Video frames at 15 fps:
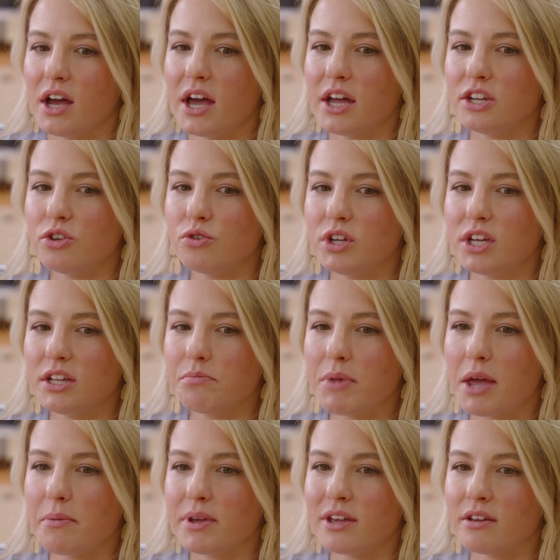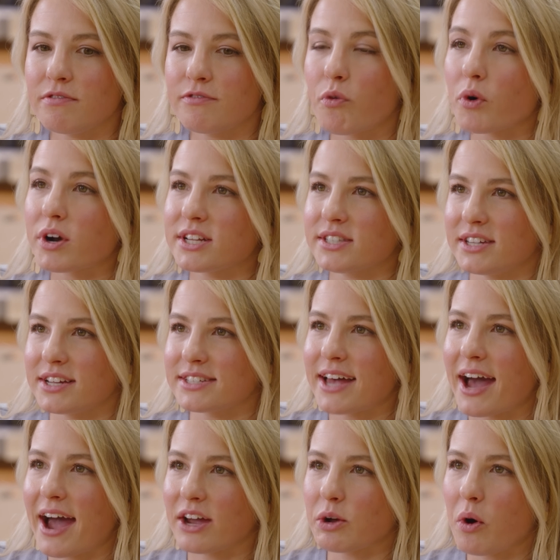and you need maybe four to six
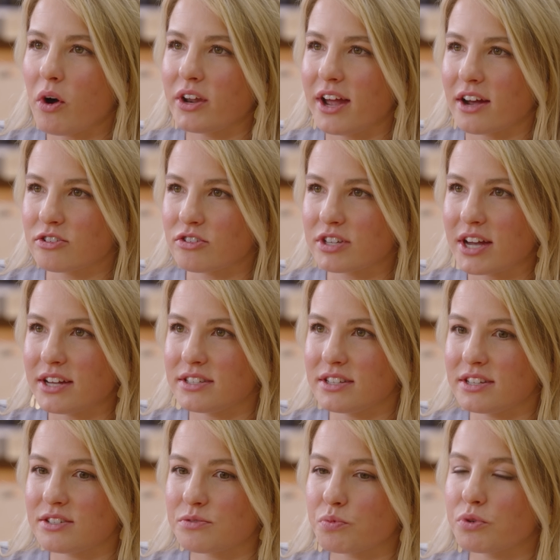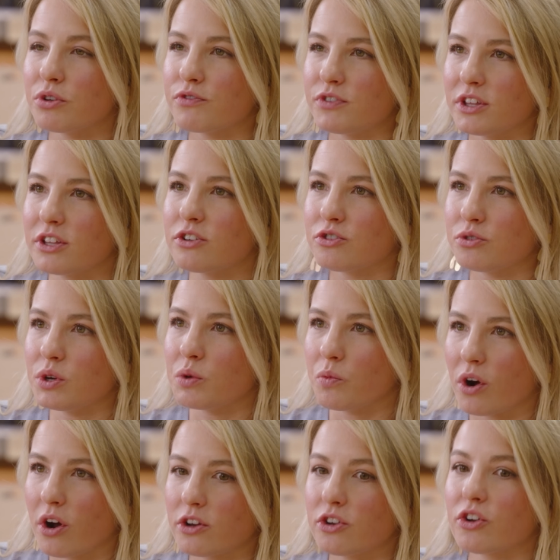high quality exercises where you feel like you're doing
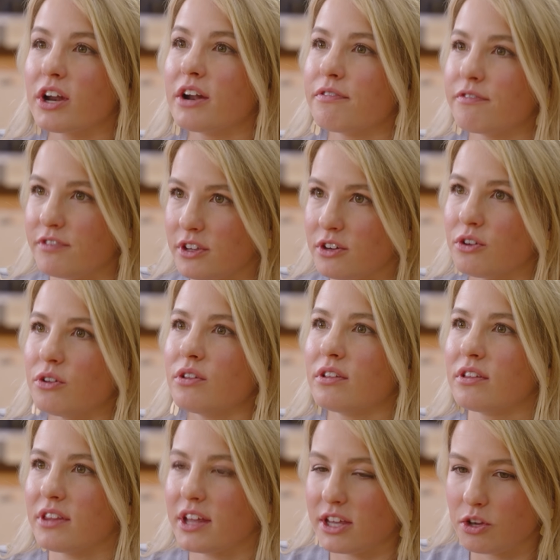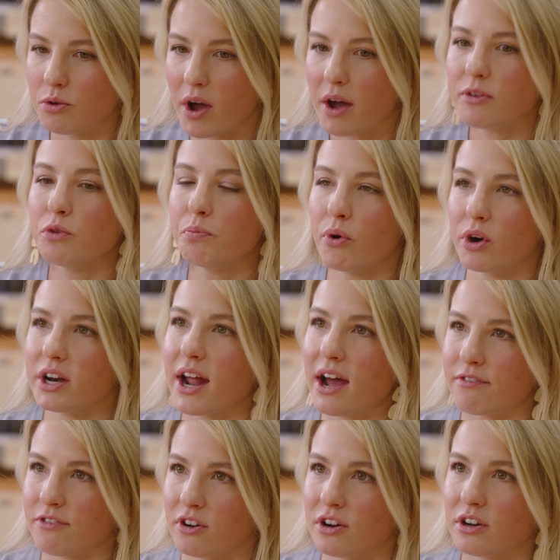work. You're gonna feel like you you put an
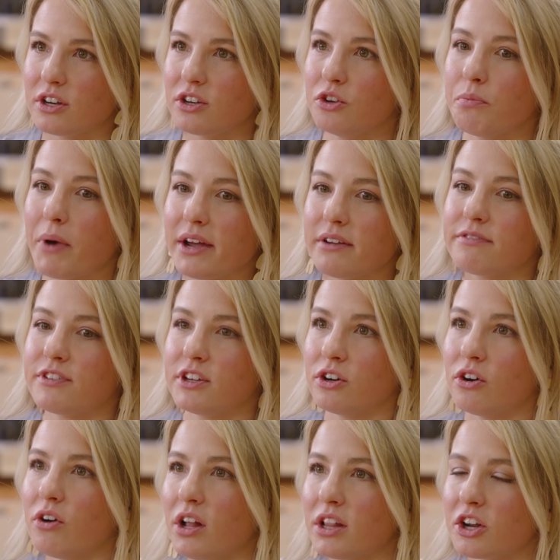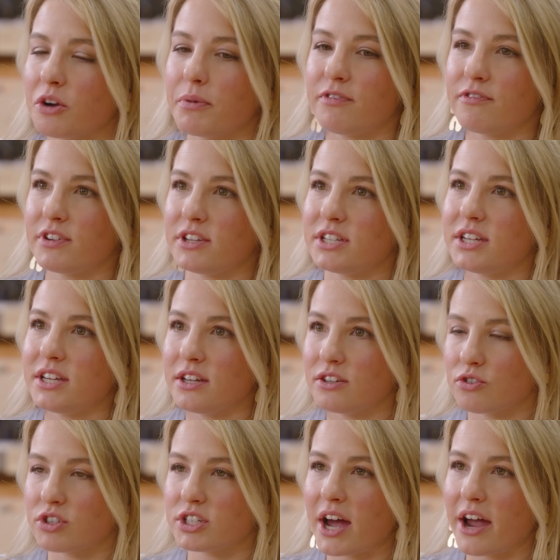effort. You might feel a little bit
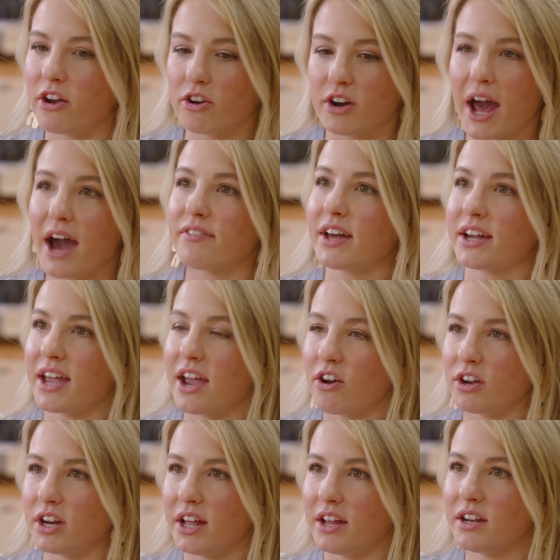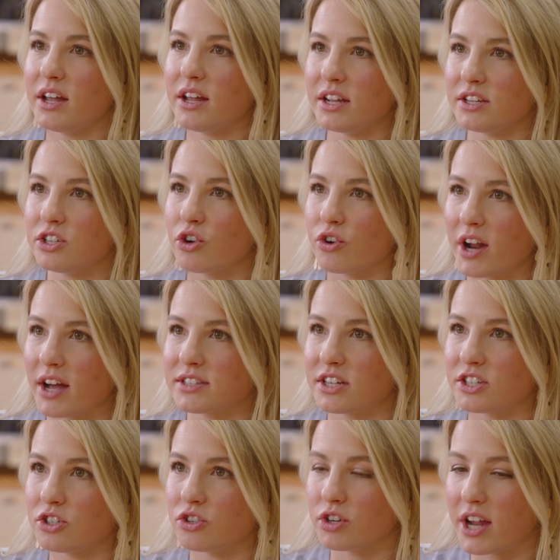fatigued or tired to have that carried in into your next
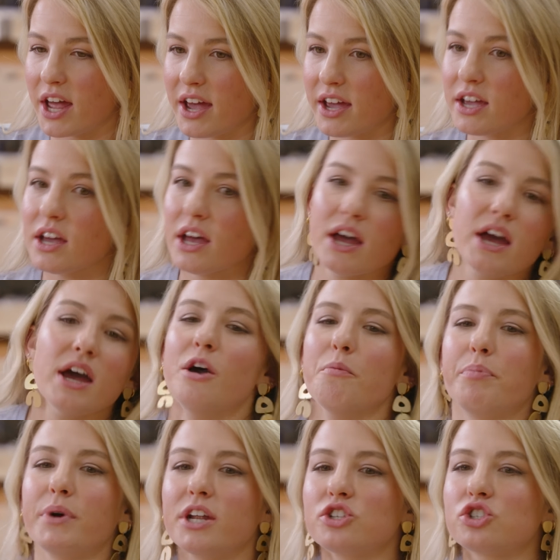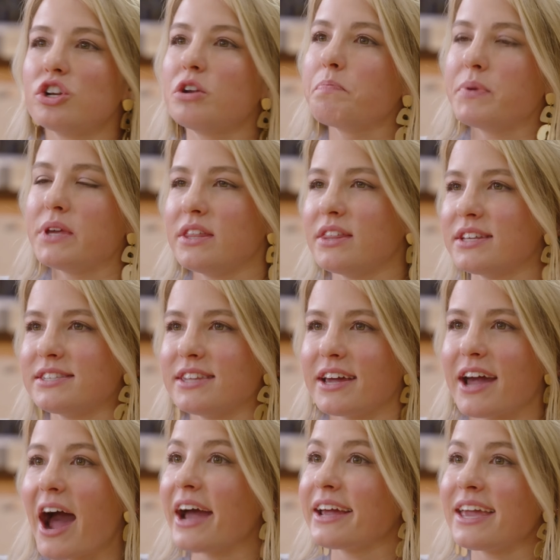session or day. But it shouldn't be this
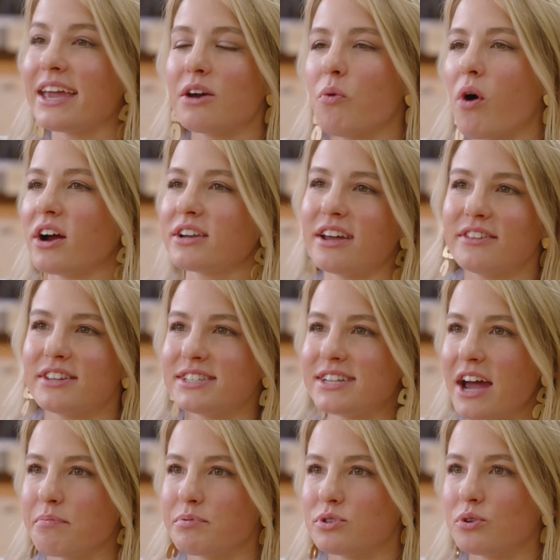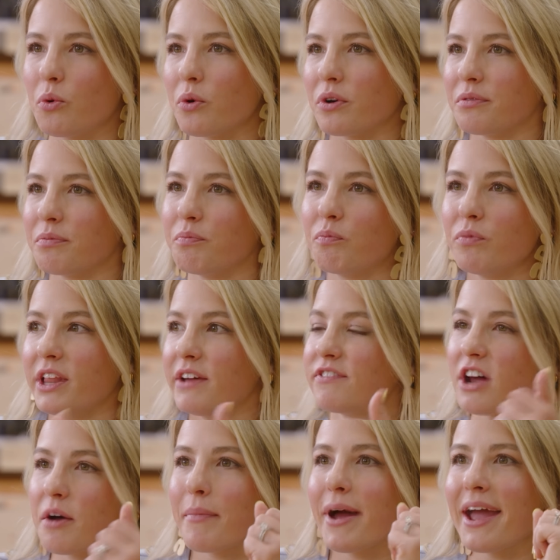like I can't walk down the steps or lift
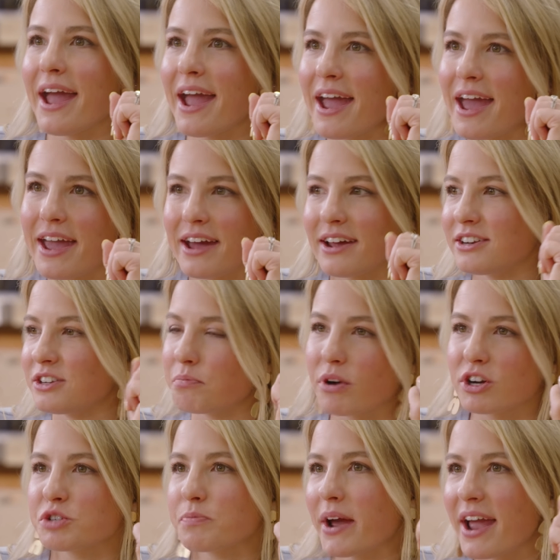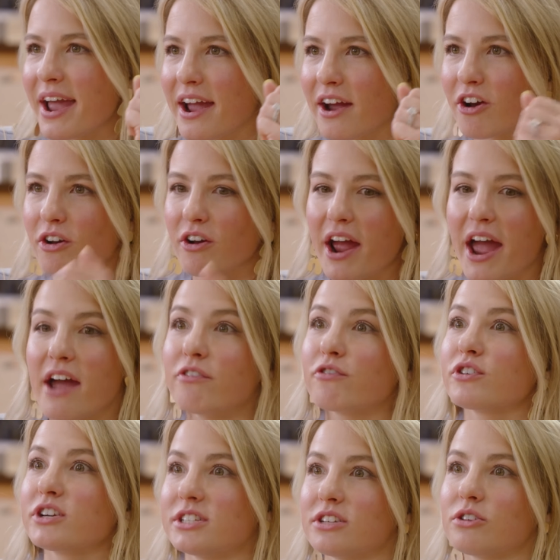up my hand to brush my hair
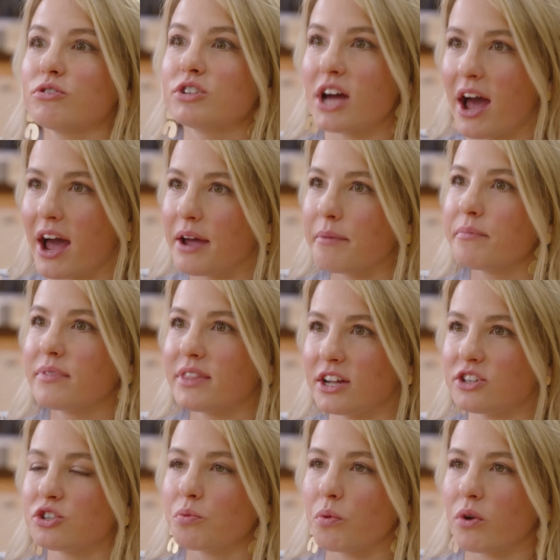every single time that you're